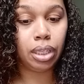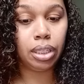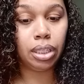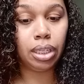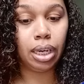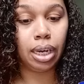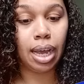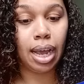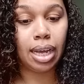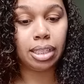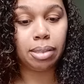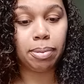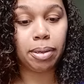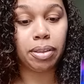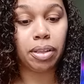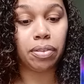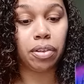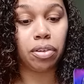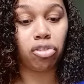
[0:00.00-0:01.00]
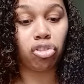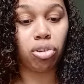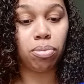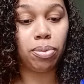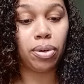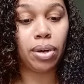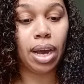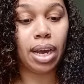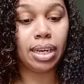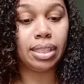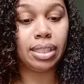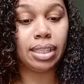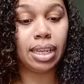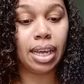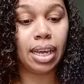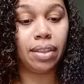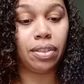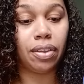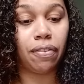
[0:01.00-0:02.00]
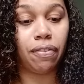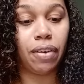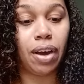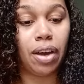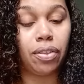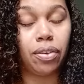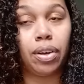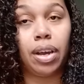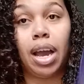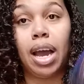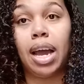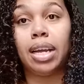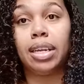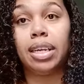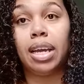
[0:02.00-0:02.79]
Yeah, aspect of the triple goddess and the father god.